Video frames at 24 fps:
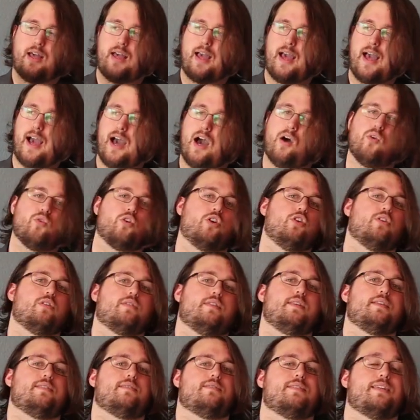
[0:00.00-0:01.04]
how
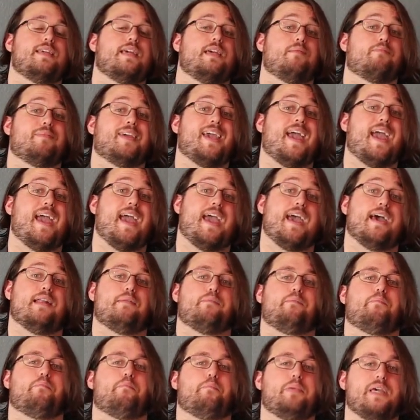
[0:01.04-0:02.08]
good this team
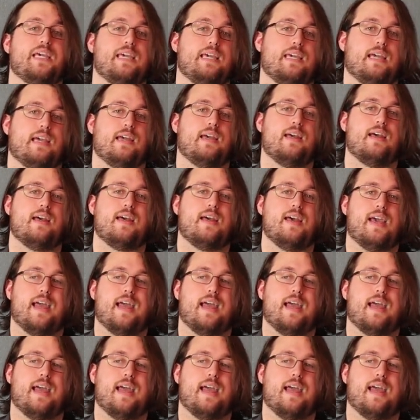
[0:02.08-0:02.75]
can be.